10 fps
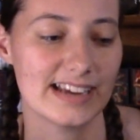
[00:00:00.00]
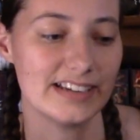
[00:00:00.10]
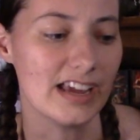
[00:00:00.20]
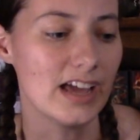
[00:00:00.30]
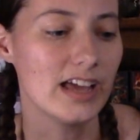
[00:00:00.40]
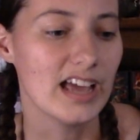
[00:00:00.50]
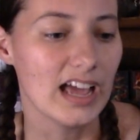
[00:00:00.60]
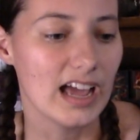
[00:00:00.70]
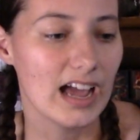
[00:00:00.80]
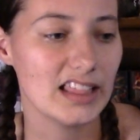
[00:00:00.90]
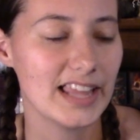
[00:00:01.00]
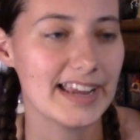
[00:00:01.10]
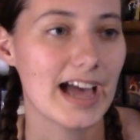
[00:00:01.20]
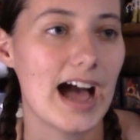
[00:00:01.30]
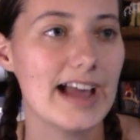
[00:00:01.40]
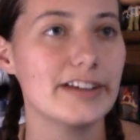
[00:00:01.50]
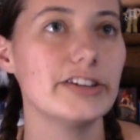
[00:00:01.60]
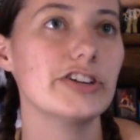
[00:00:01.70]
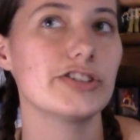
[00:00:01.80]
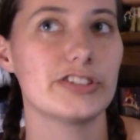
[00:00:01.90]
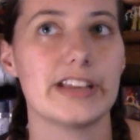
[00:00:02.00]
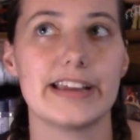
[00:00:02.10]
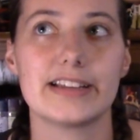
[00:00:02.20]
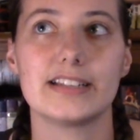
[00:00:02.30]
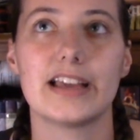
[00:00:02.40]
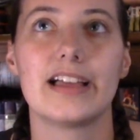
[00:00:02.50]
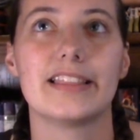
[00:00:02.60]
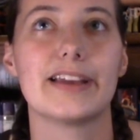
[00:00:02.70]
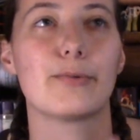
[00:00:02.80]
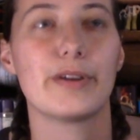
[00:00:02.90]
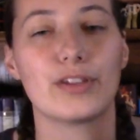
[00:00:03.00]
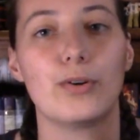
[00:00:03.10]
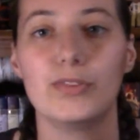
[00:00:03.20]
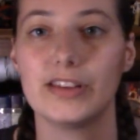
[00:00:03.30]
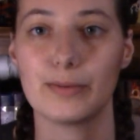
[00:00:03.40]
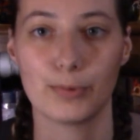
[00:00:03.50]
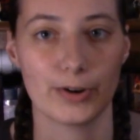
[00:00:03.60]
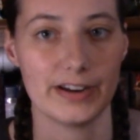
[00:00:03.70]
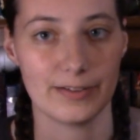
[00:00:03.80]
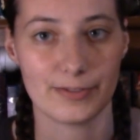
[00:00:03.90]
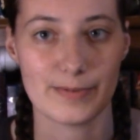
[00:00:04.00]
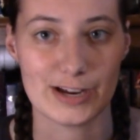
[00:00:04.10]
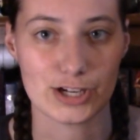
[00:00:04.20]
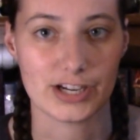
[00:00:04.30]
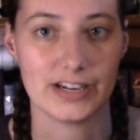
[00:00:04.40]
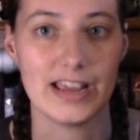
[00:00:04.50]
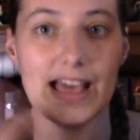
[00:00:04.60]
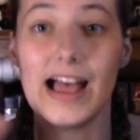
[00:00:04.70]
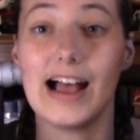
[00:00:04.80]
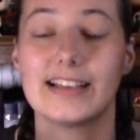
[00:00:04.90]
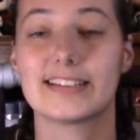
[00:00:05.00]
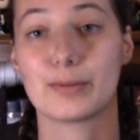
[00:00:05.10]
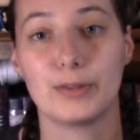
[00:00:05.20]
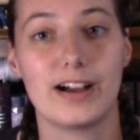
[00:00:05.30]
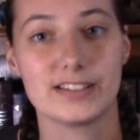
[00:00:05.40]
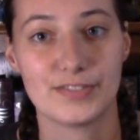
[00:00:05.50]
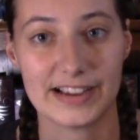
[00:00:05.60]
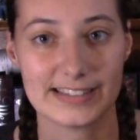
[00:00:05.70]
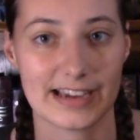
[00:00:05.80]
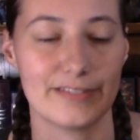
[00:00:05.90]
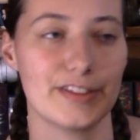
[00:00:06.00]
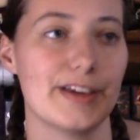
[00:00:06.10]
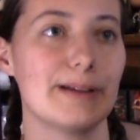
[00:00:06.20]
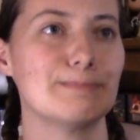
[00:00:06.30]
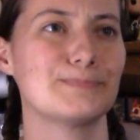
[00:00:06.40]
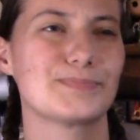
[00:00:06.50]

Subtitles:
And, like, I understand, like, withholding important information as, like, a plot device kind of a thing.